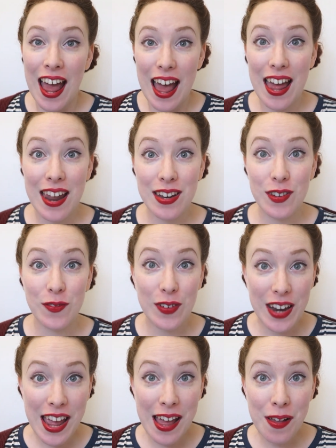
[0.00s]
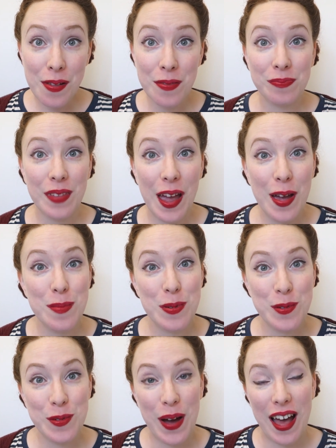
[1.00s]
and for now, I hope
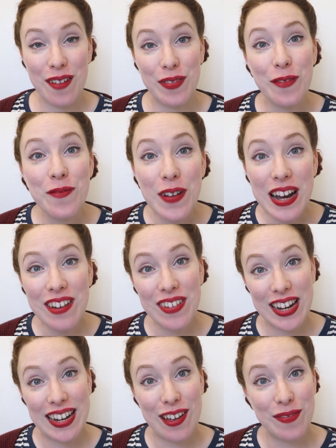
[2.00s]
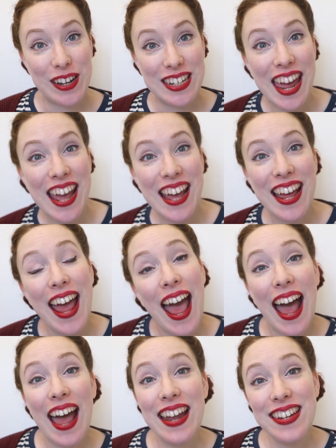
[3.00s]
you all have a really, really lovely day,
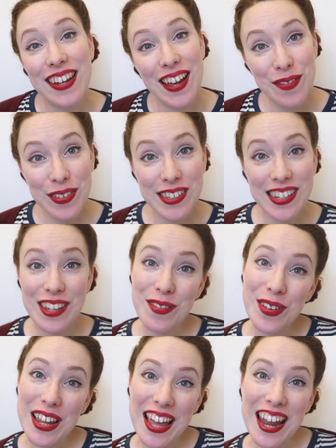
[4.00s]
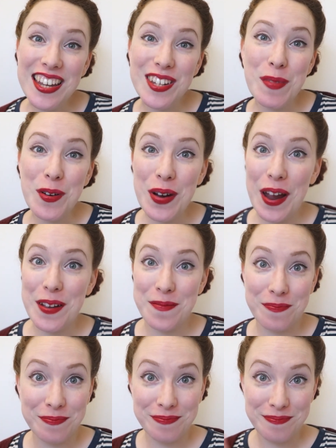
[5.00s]
and I will see you all again tomorrow.
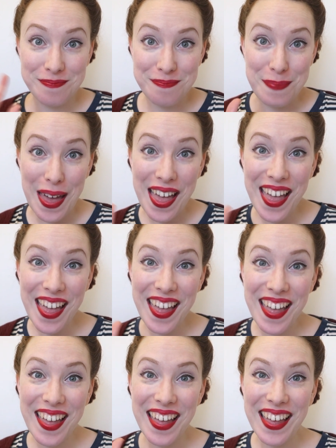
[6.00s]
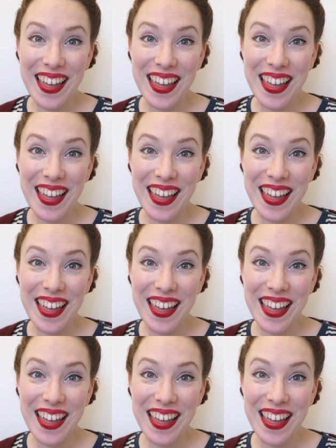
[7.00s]
Bye!